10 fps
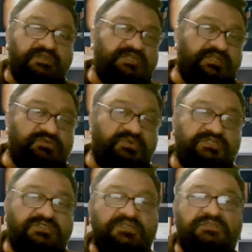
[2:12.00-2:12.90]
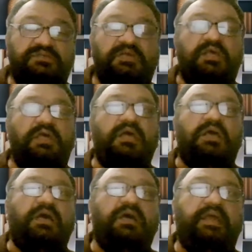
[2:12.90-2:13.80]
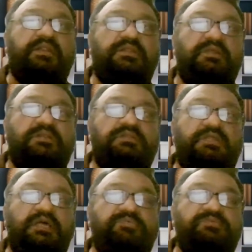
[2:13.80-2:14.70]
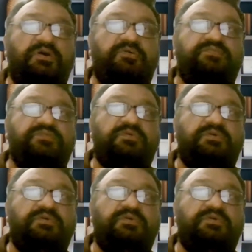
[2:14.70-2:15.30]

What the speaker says: research questions and types of